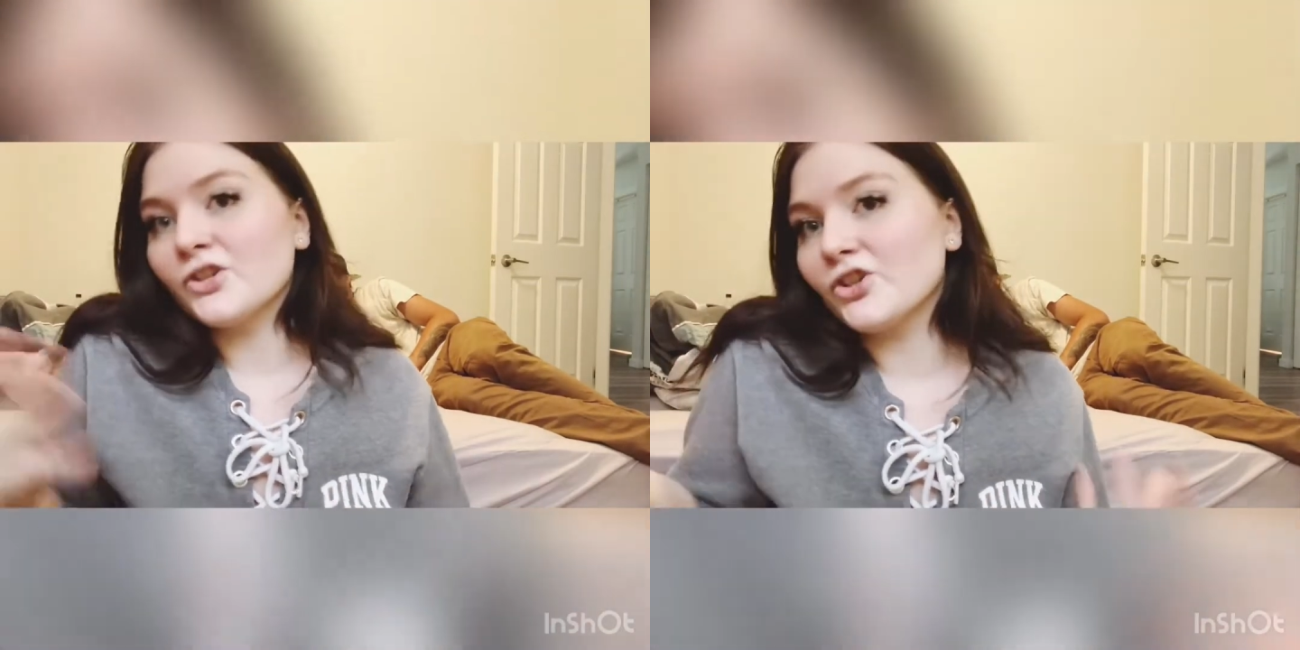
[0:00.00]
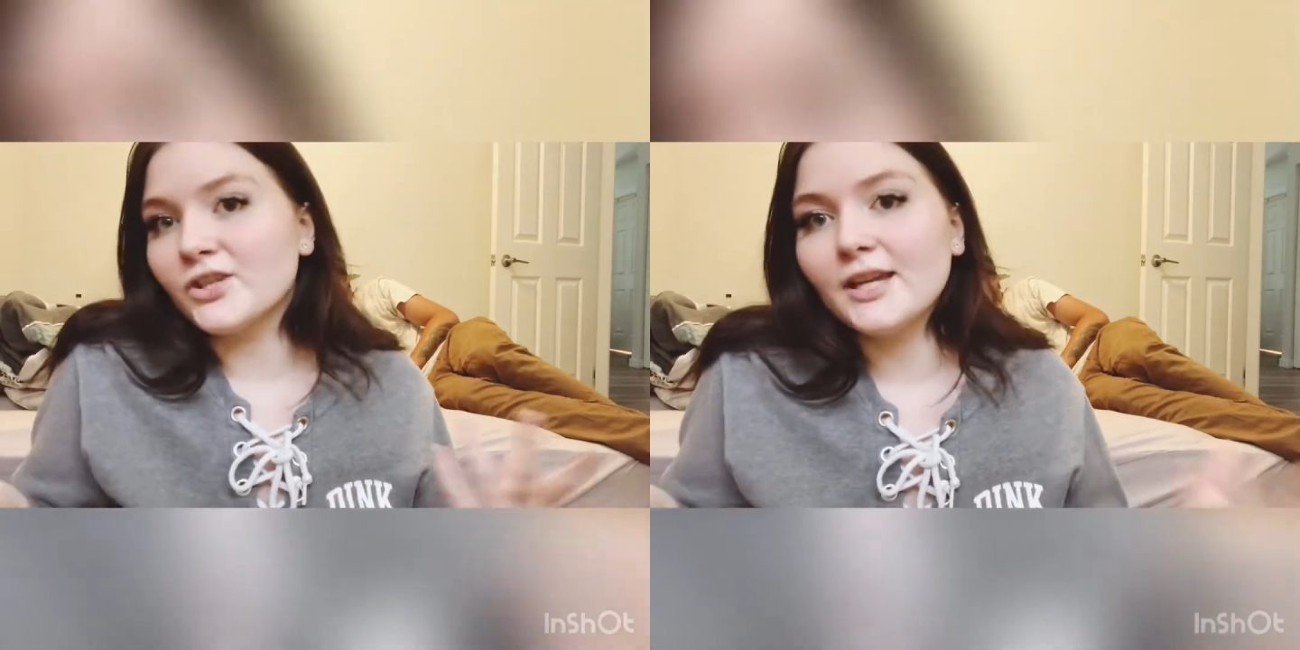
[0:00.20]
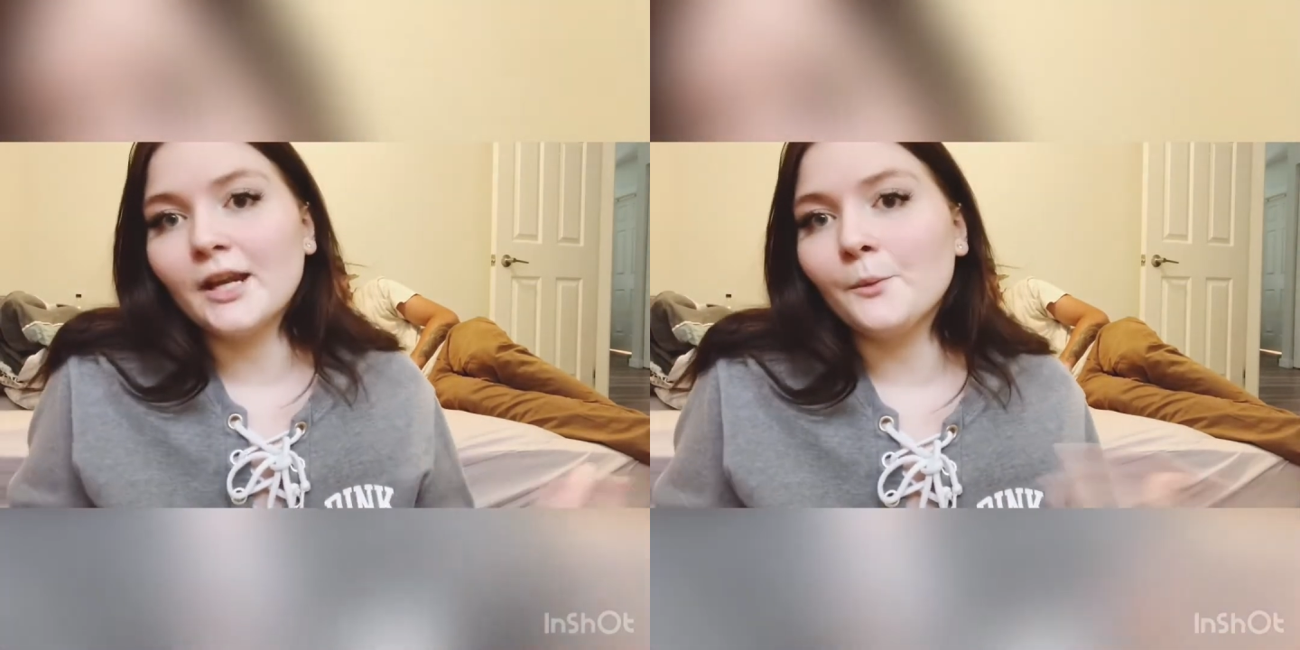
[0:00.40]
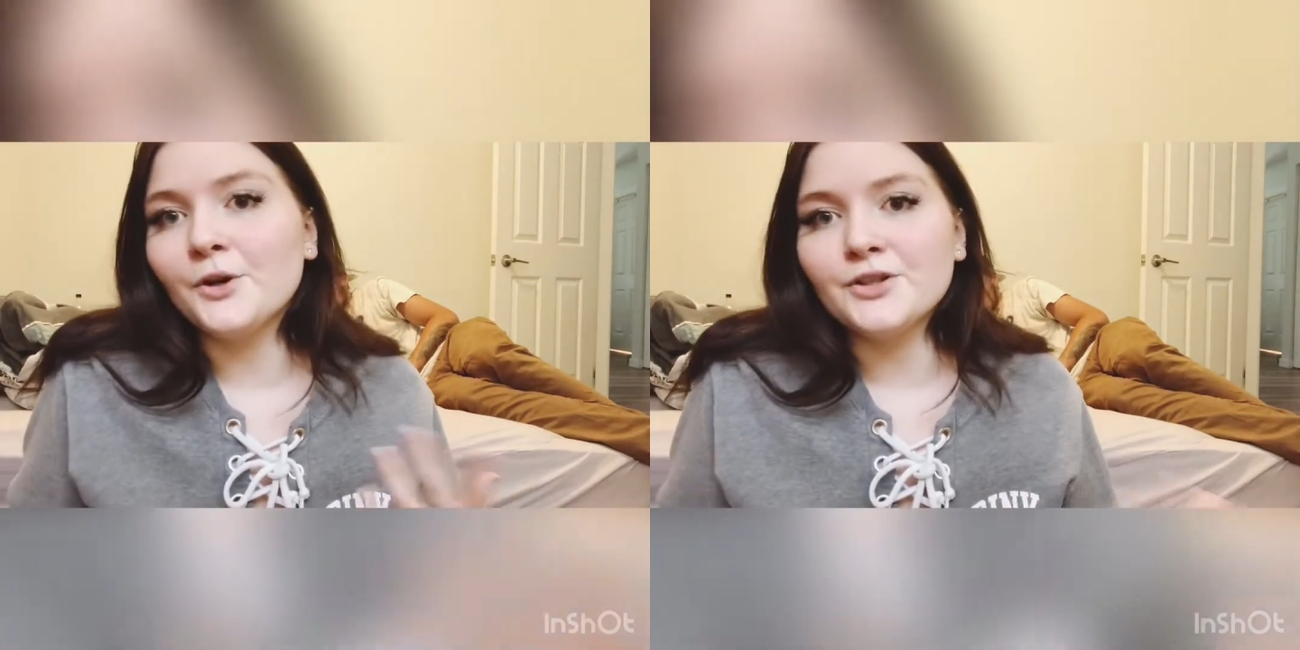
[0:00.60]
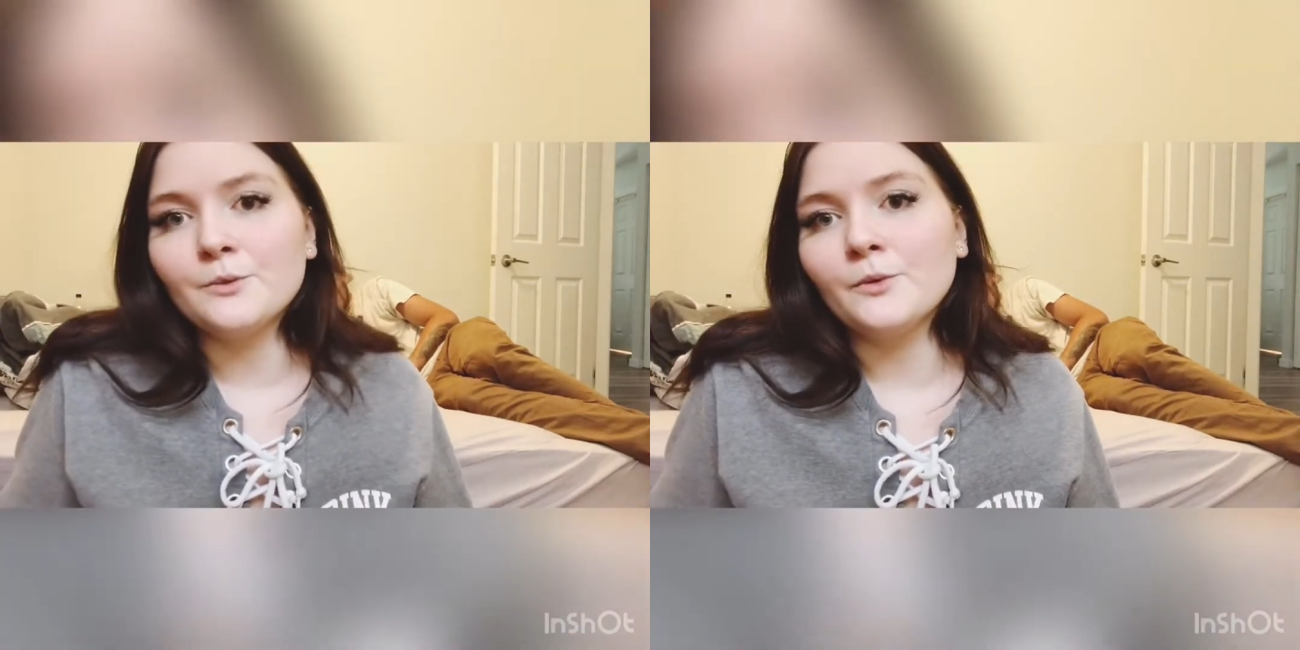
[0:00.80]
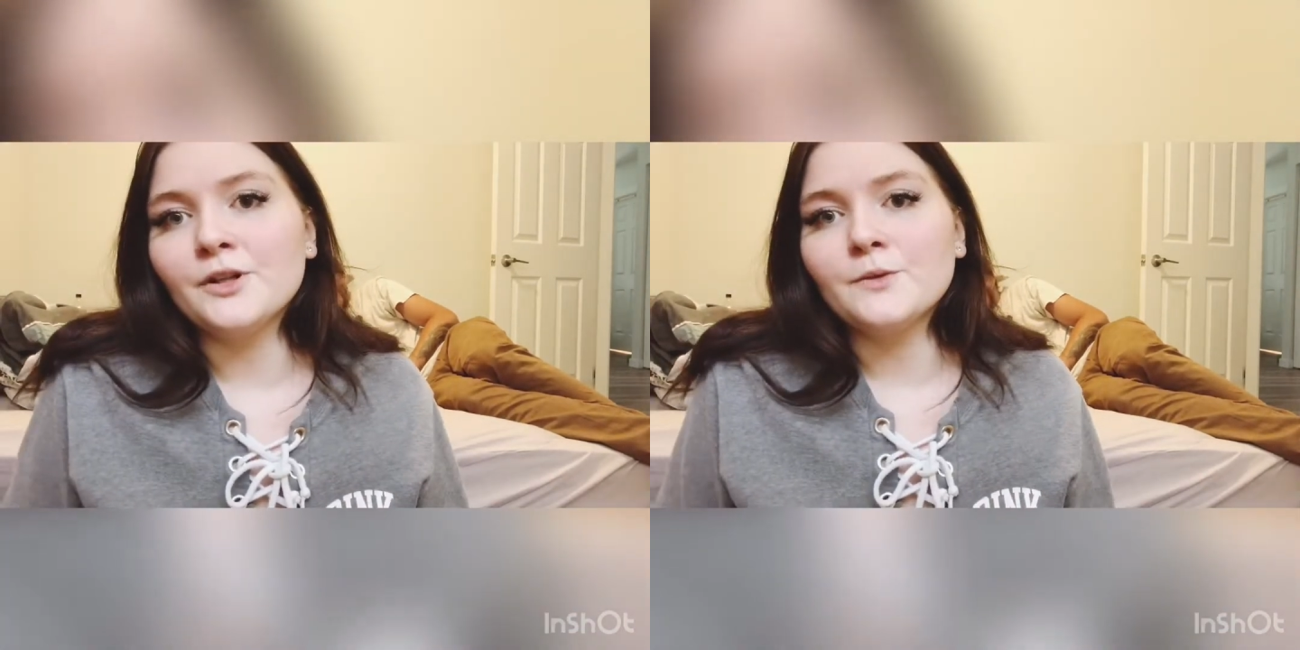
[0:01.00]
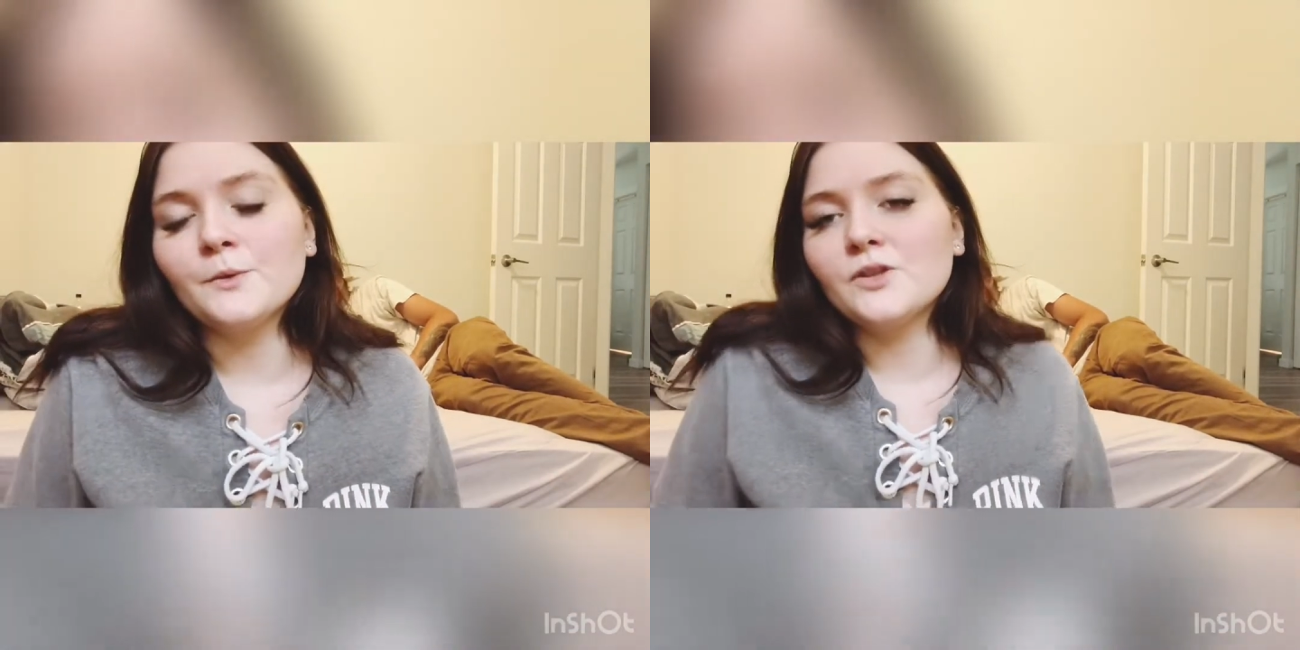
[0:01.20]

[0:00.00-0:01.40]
just getting worse and worse,